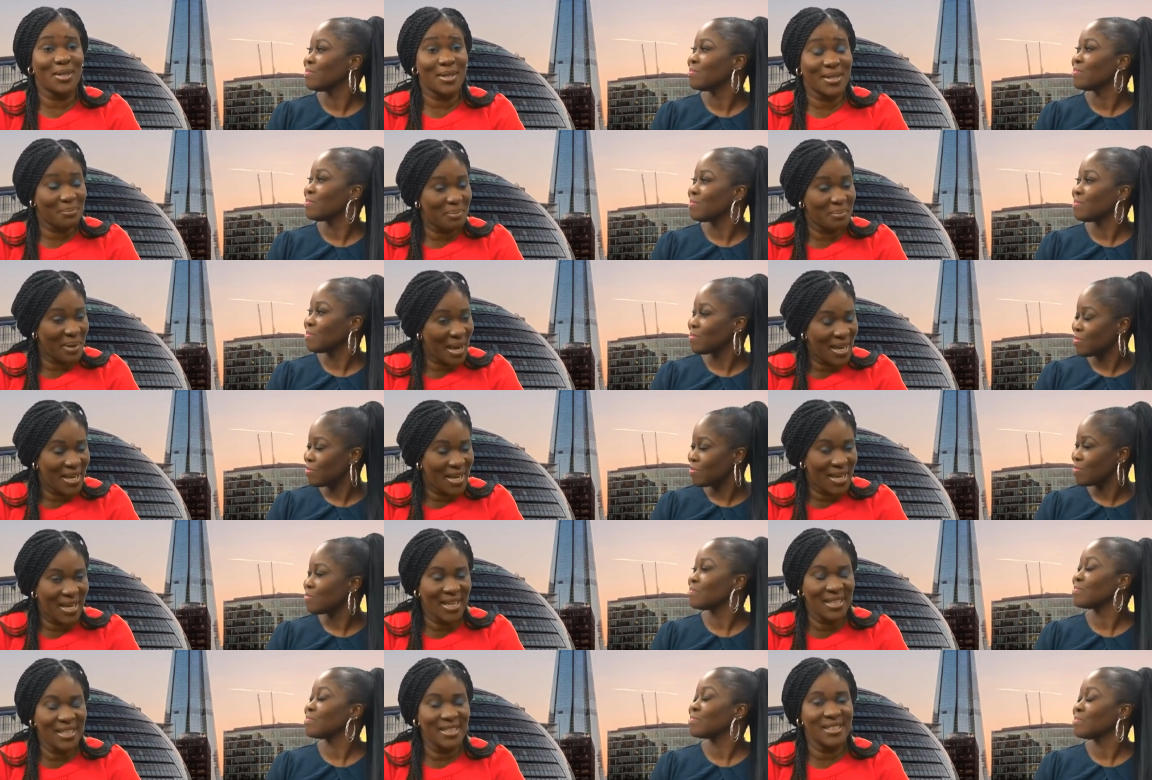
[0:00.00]

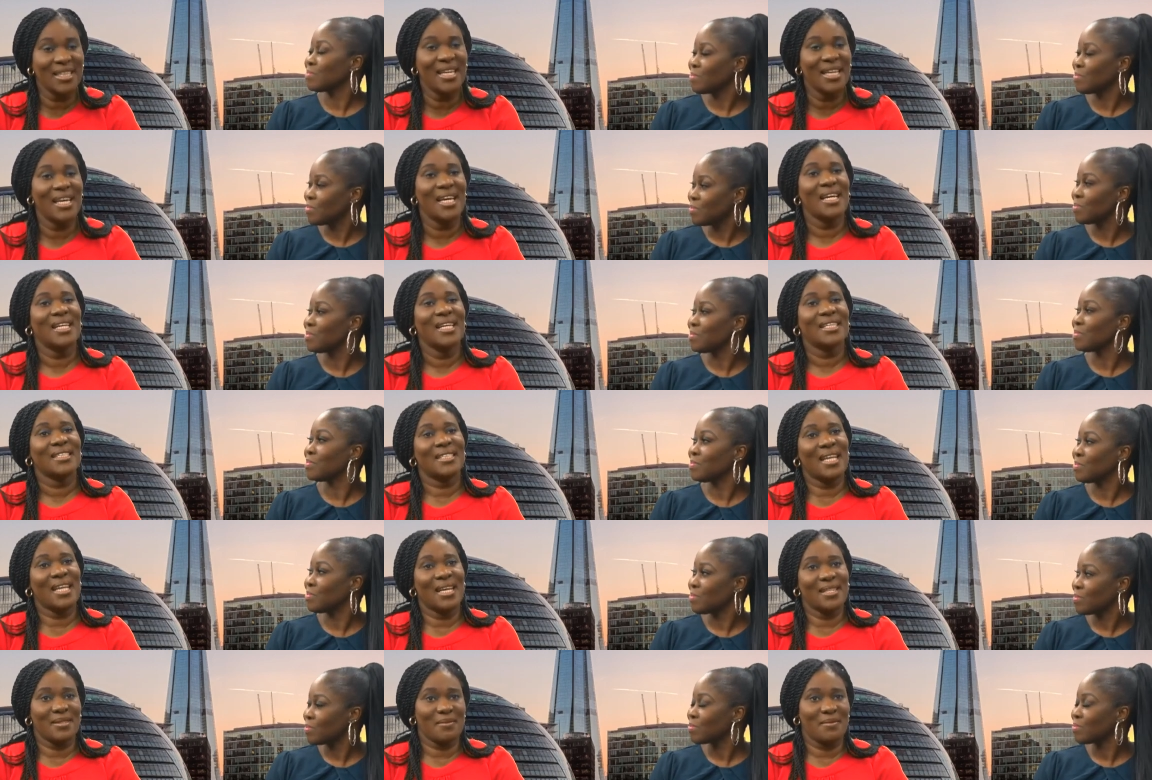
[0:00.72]
Speaker 1: baking,
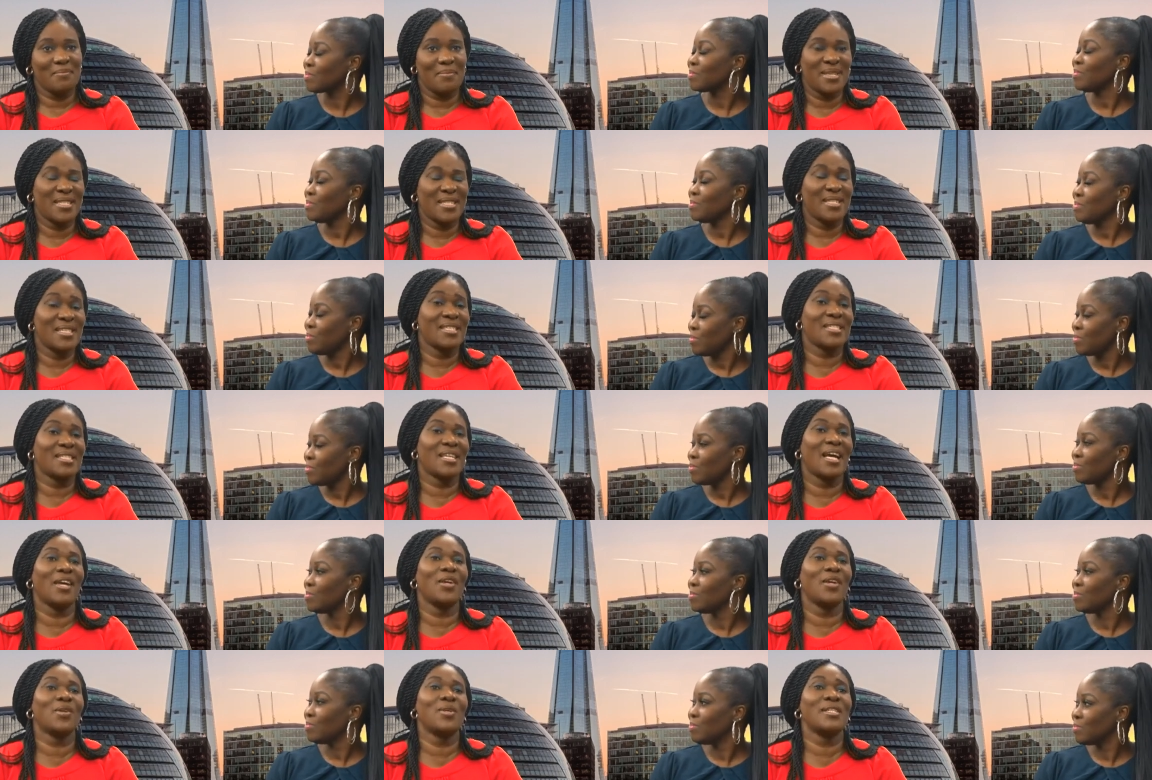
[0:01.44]
that's the business
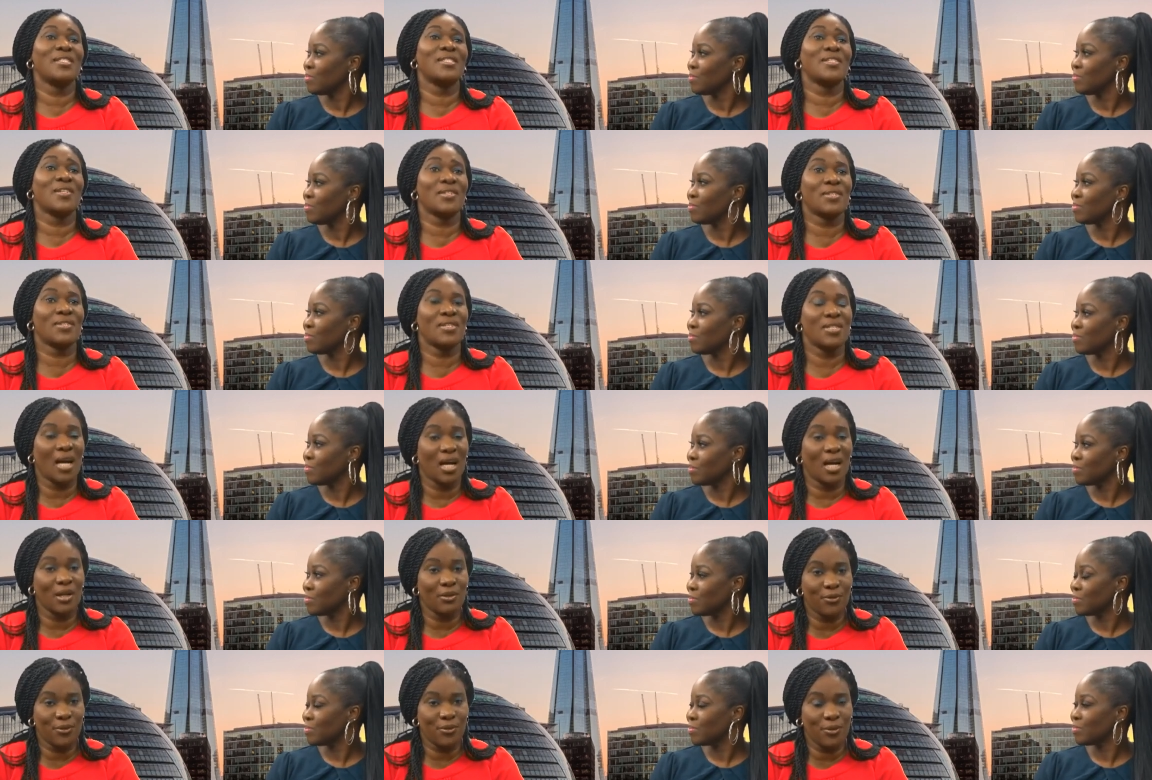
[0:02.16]
that you need to
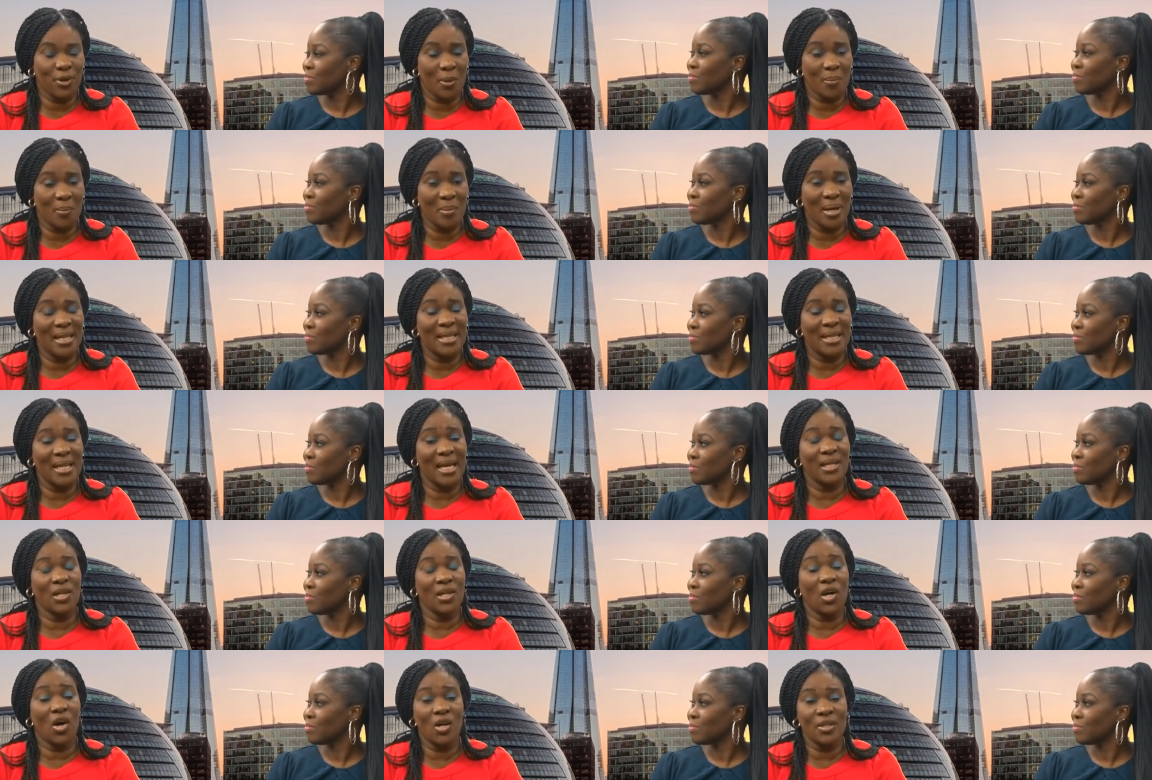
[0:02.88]
start from. And
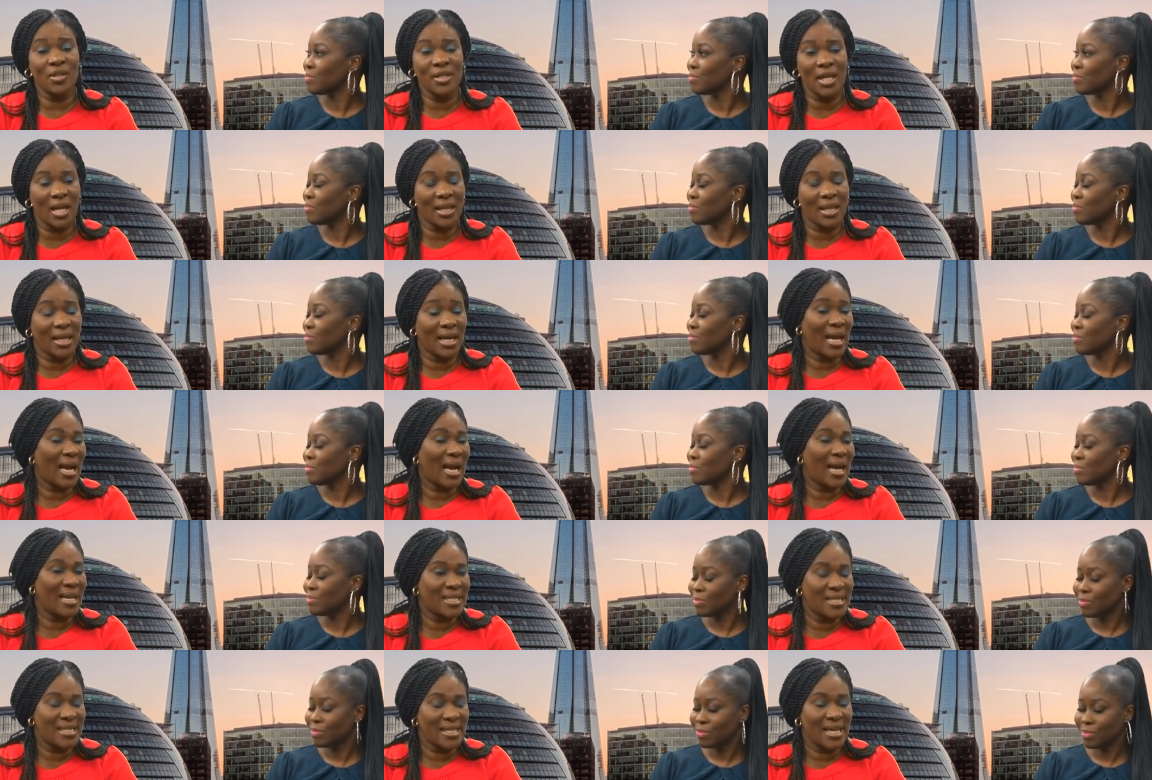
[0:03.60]
then all the other
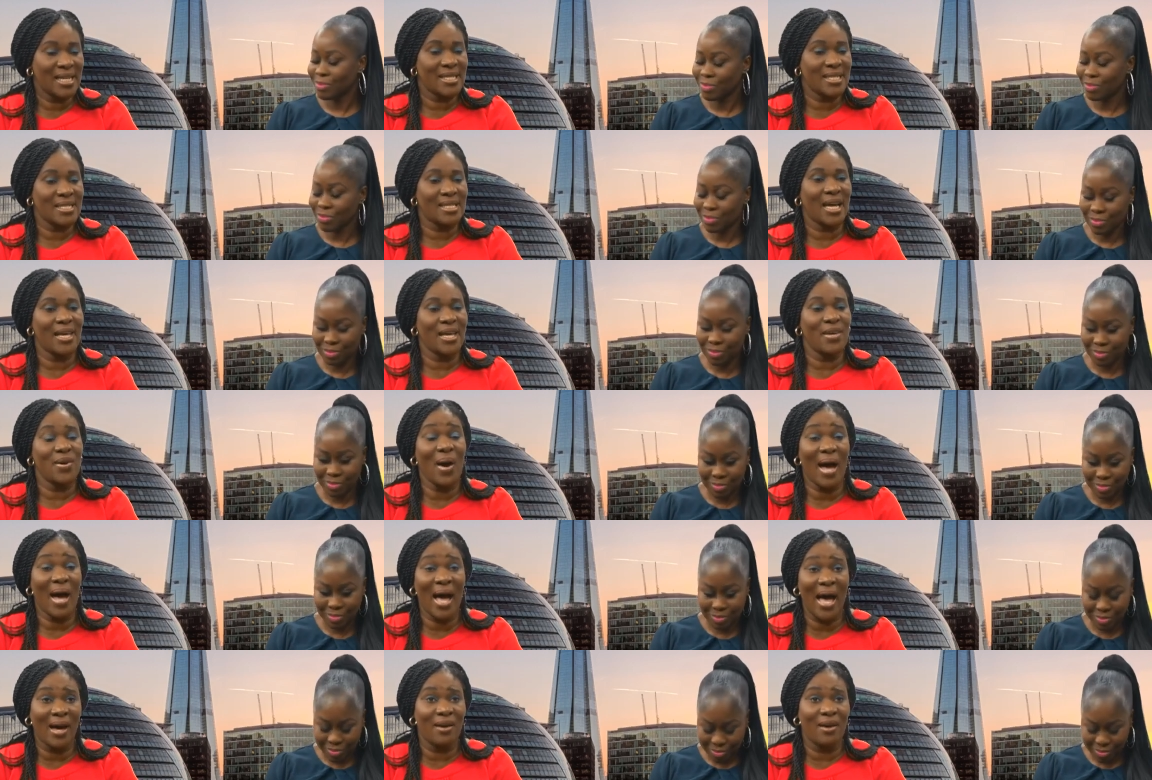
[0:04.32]
ideas that
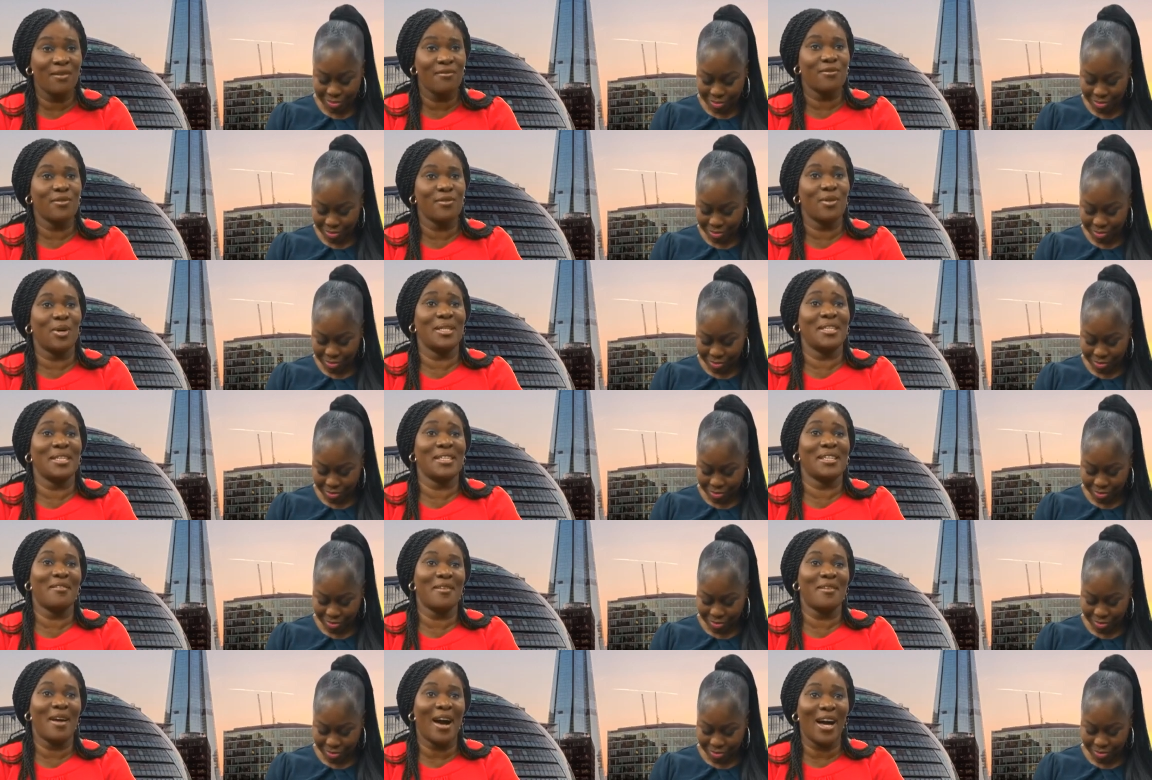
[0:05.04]
you have
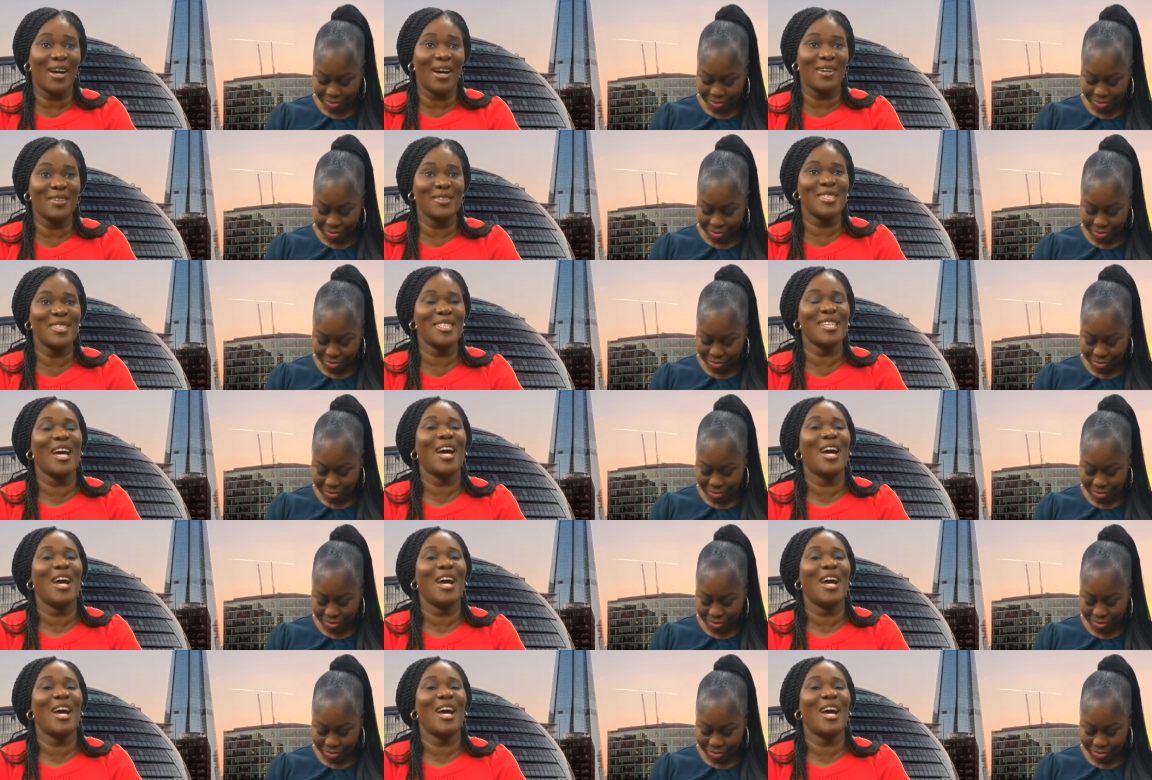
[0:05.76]
rolling around,